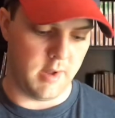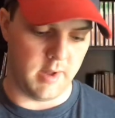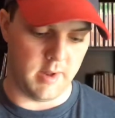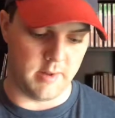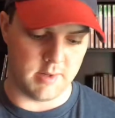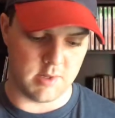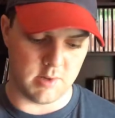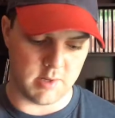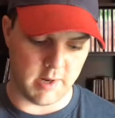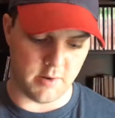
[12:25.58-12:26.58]
And this
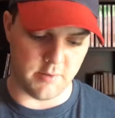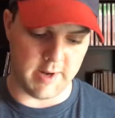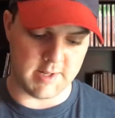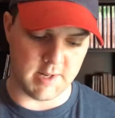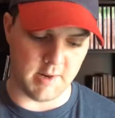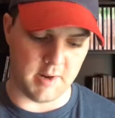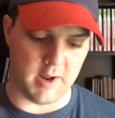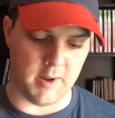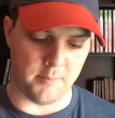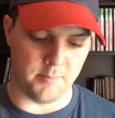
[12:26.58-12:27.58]
looks like a racing
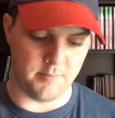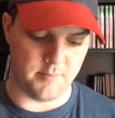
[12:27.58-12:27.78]
game.